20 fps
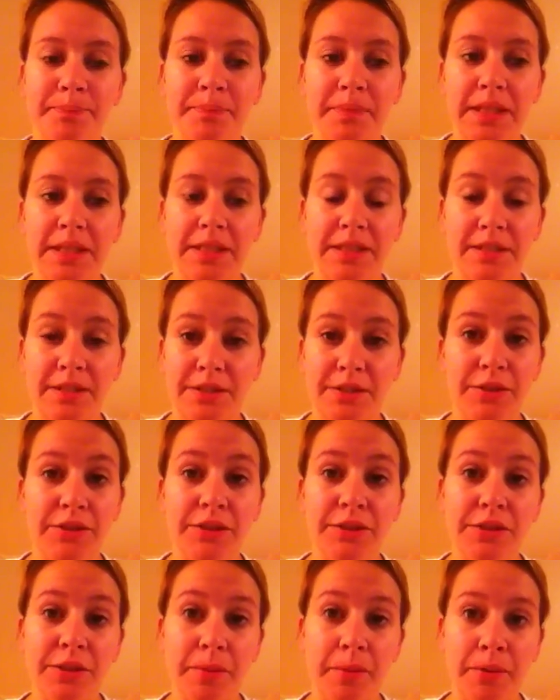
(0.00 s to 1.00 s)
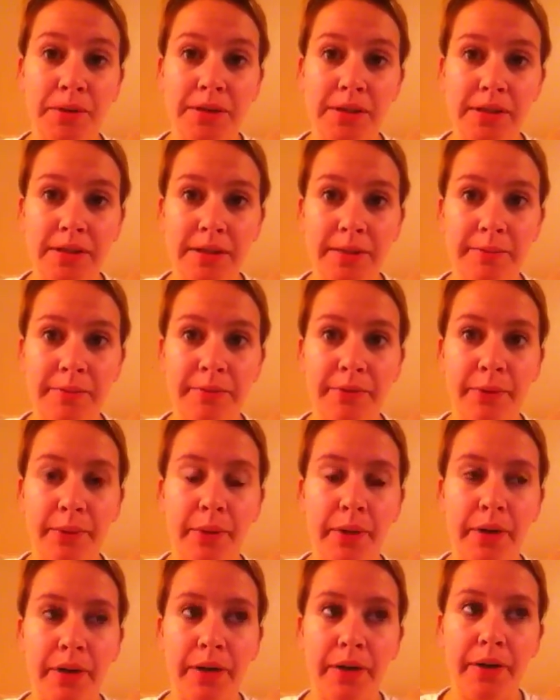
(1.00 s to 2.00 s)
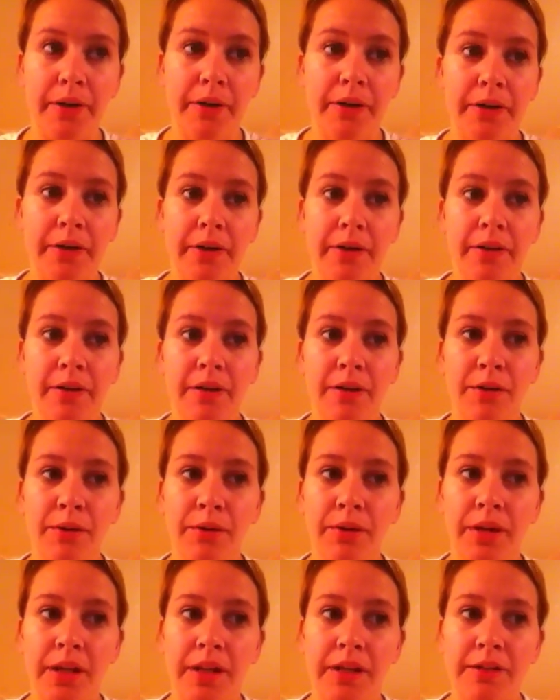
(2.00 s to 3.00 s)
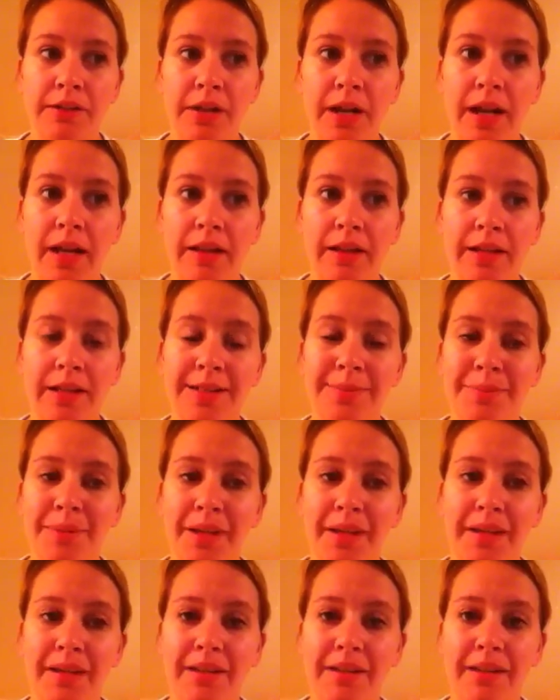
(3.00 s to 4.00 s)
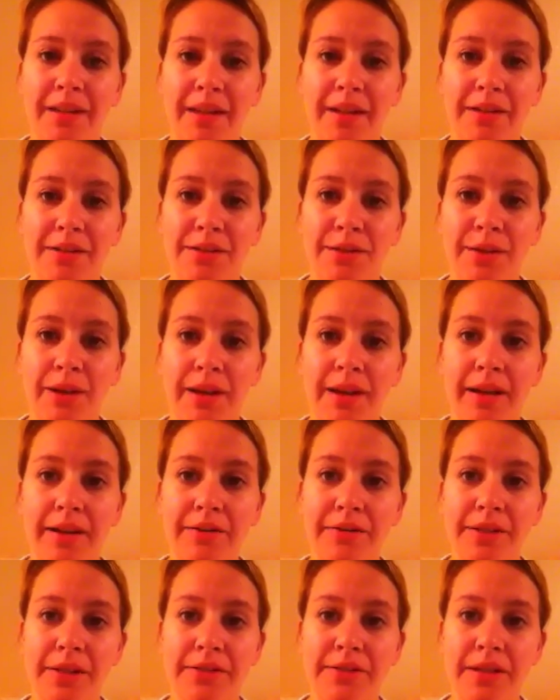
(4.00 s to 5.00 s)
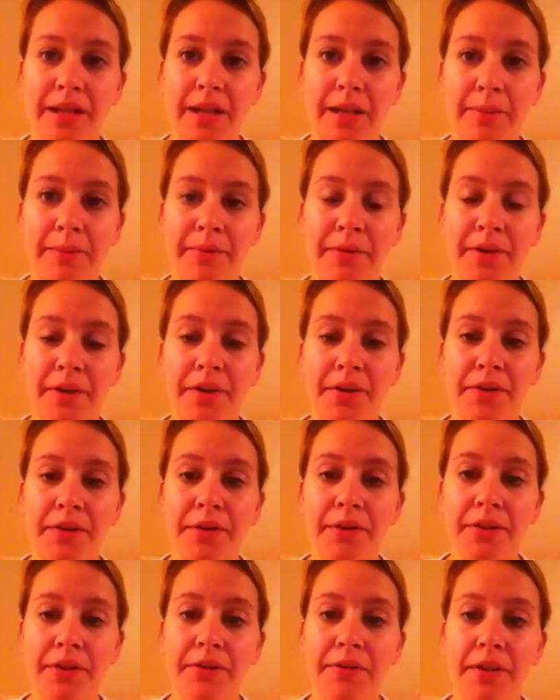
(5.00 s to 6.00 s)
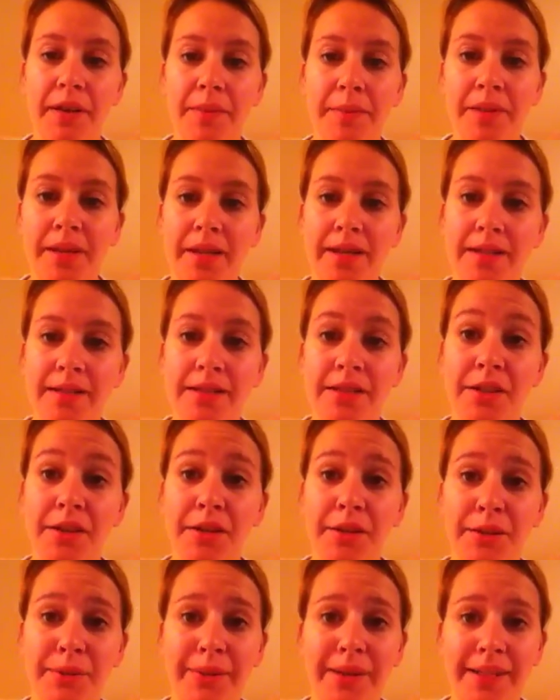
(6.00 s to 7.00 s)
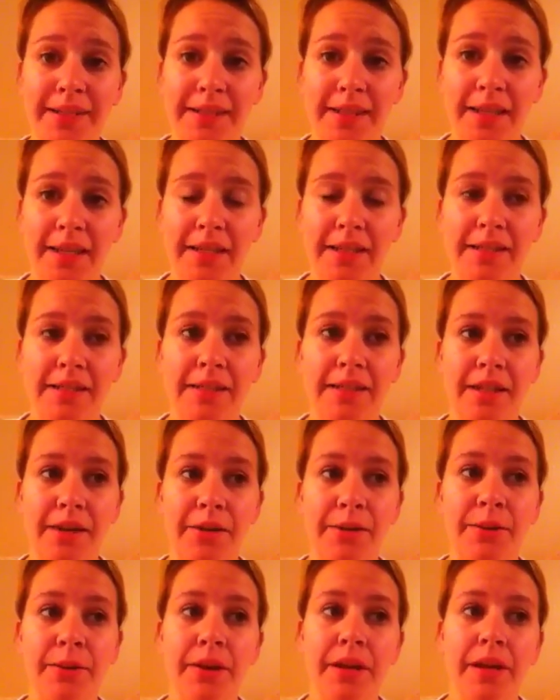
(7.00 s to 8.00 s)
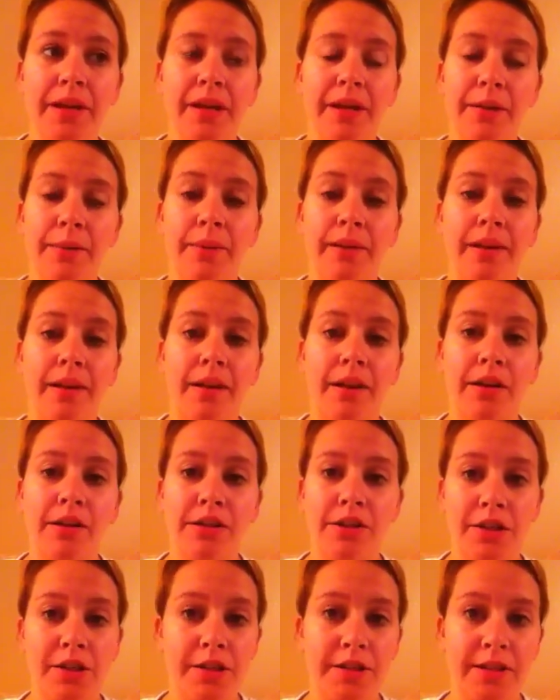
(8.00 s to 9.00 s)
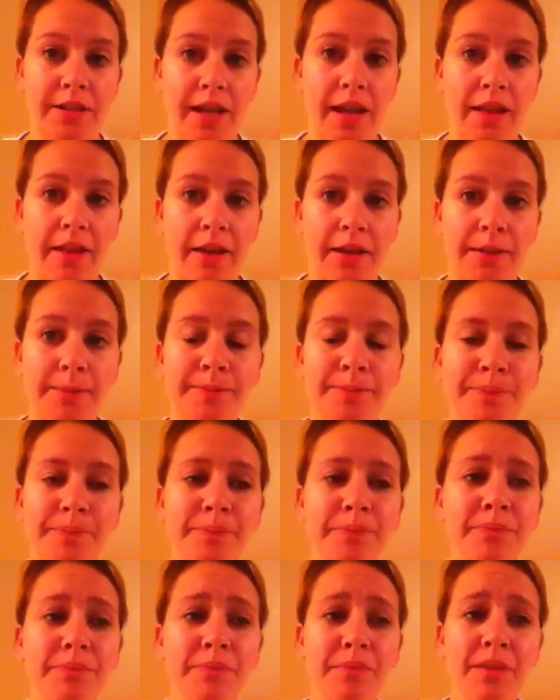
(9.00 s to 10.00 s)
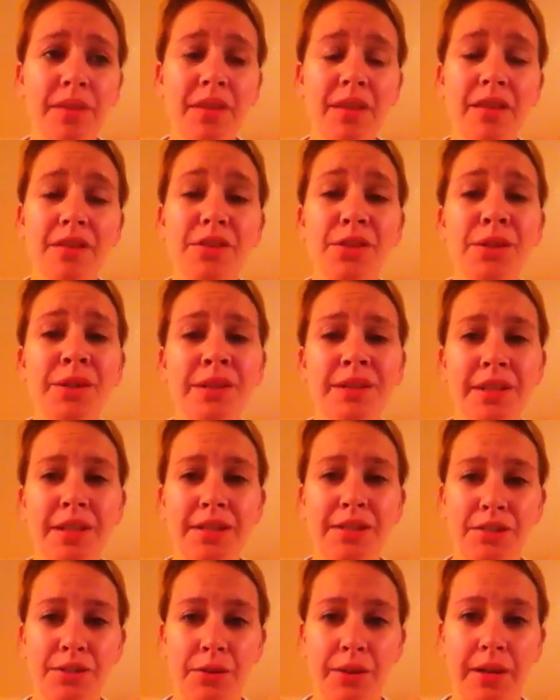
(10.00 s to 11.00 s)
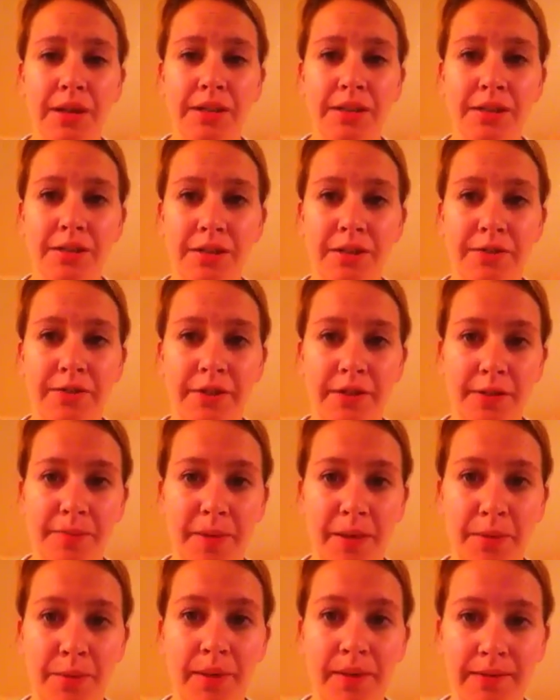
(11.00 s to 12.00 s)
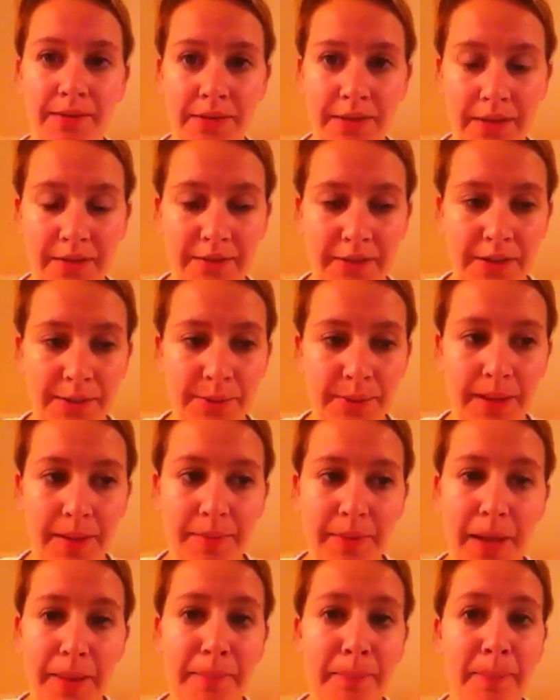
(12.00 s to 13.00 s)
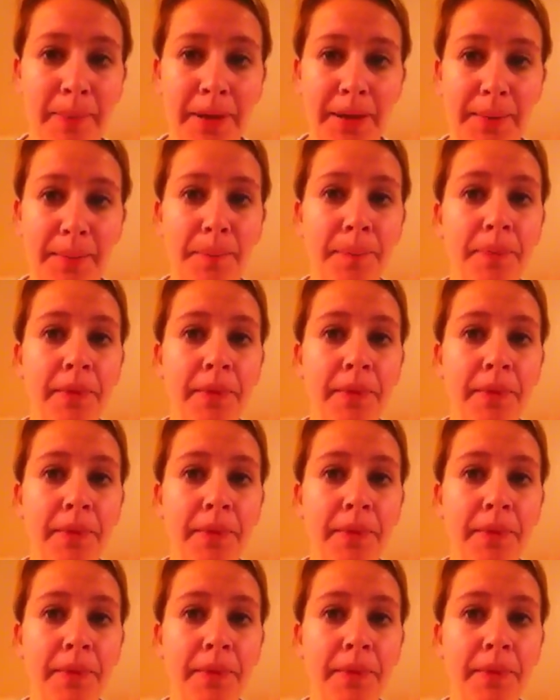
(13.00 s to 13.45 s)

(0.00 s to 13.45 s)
it's a support system for not only the triathletes, but they also have stuff set up for the families during the races, so we could all cheer together. So he just joined. It's just the first month. We haven't done a race with them yet, but